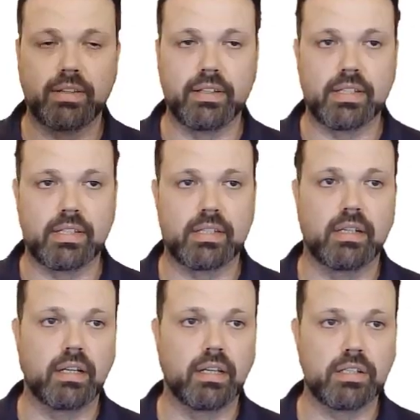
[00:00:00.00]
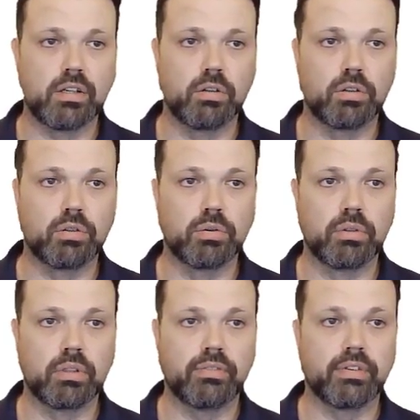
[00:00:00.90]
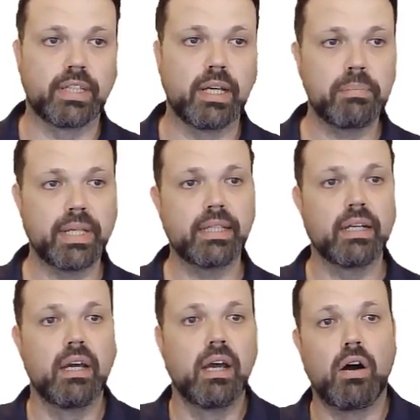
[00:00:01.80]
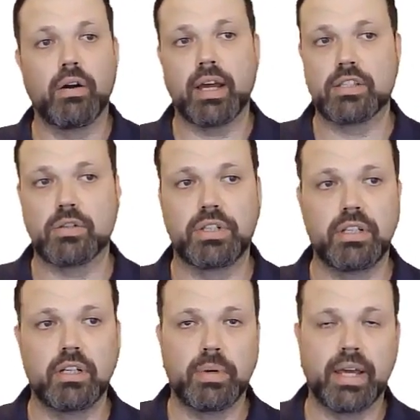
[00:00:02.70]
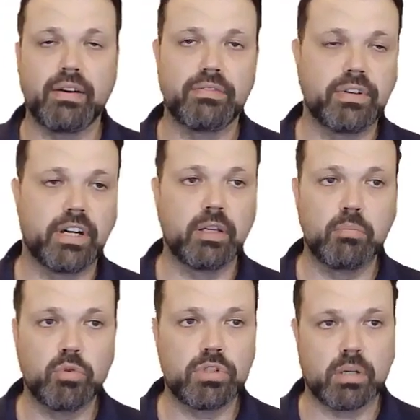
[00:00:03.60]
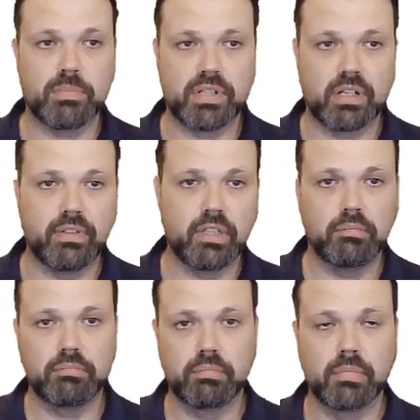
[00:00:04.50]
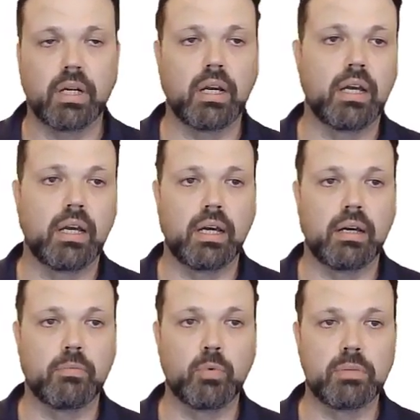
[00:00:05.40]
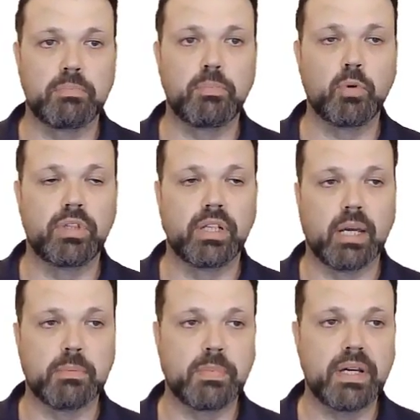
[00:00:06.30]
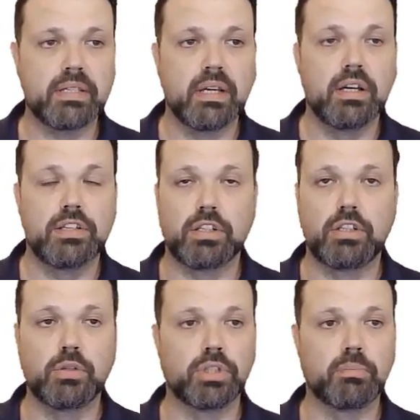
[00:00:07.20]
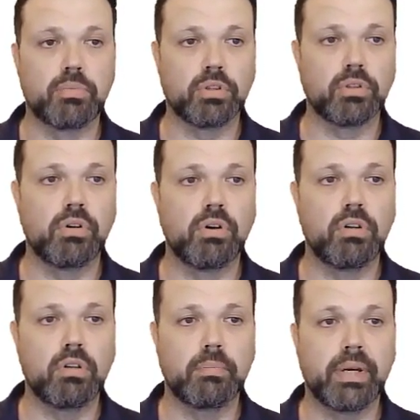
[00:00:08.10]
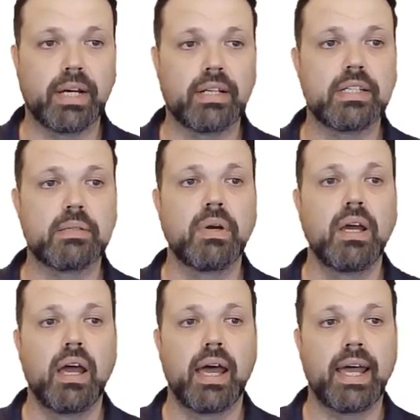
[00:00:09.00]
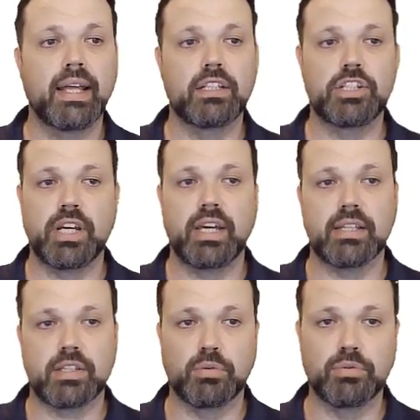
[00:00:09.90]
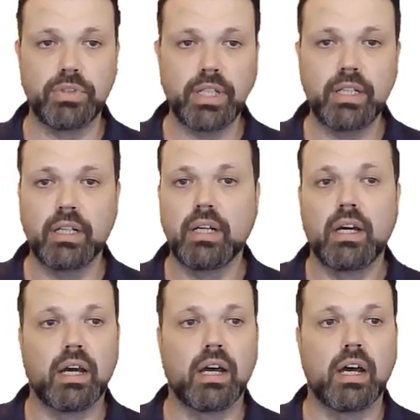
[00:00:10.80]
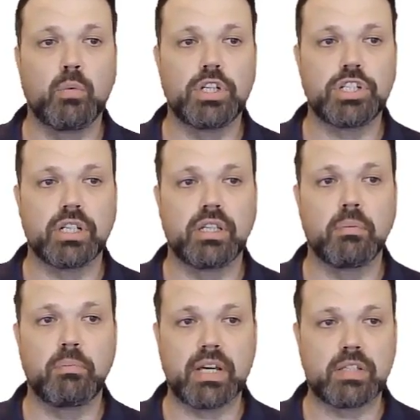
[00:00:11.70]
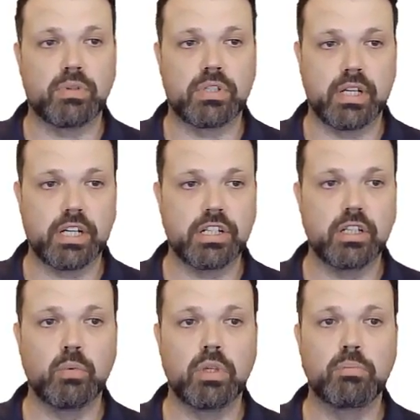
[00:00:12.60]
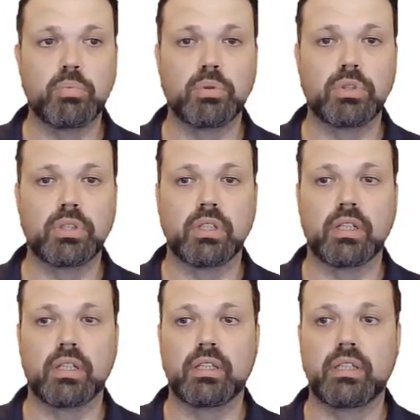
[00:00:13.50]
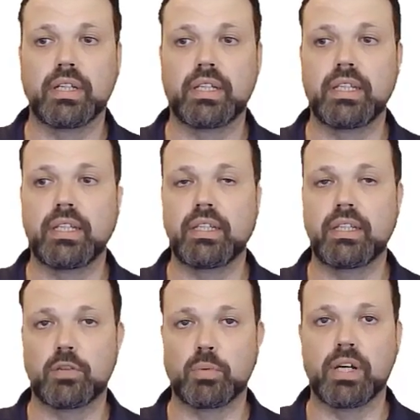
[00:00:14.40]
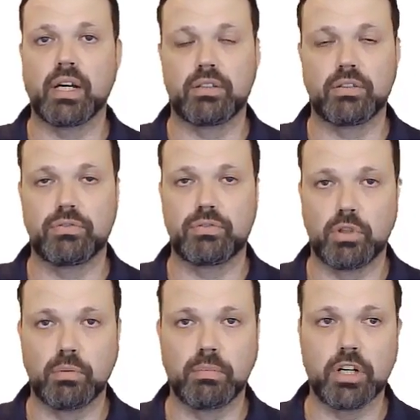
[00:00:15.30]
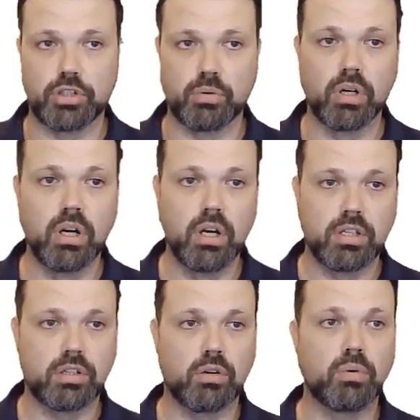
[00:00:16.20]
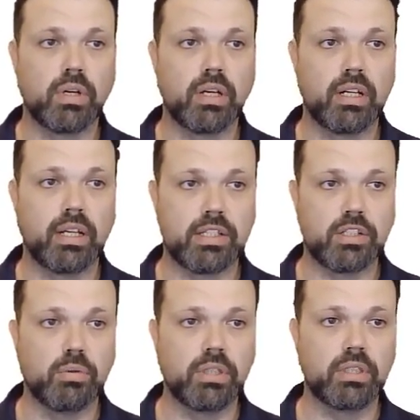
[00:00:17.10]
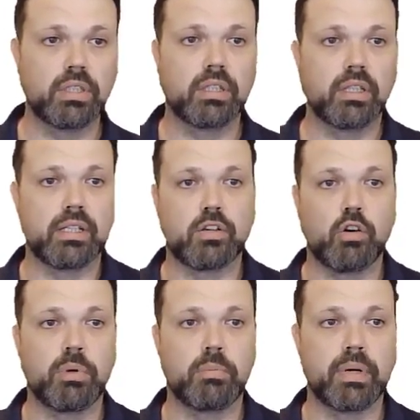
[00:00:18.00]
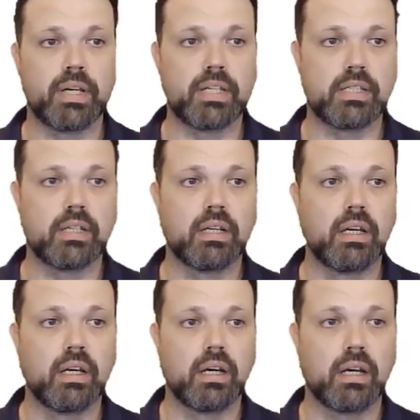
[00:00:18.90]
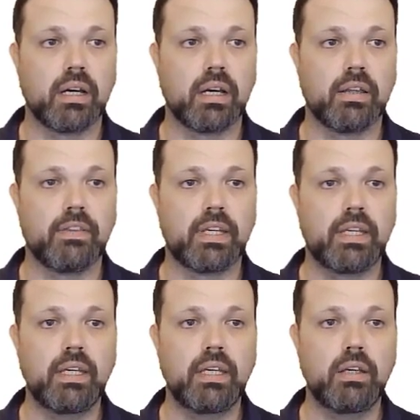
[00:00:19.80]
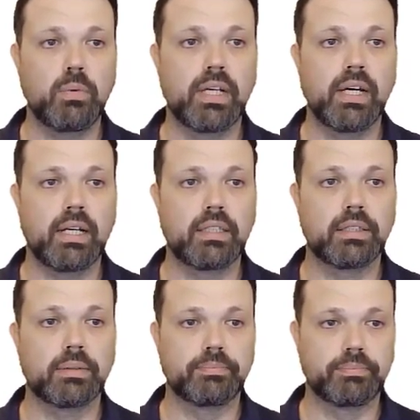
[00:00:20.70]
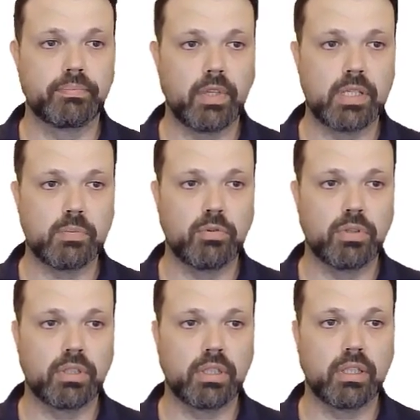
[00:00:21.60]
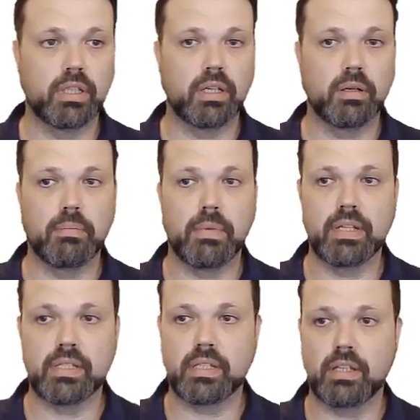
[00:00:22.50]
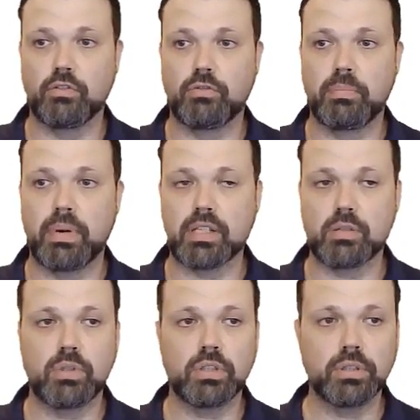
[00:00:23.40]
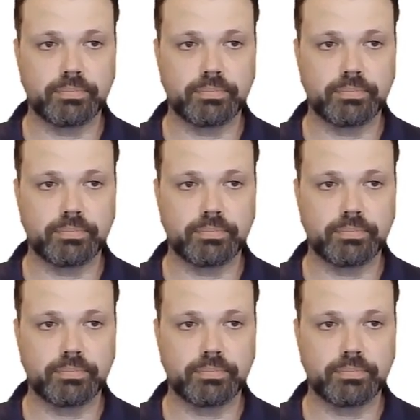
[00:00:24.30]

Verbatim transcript: this. Uh, let's go to Kafka template. Okay, so here we have the Bootstrap server uh, we'll put the namespace, security protocol mechanism, and JAAS config, uh, which in the password section will put uh, the key that we got from Azure. So uh, let's do it. Let's copy paste uh, the key we got. Let's put it in uh, instead of password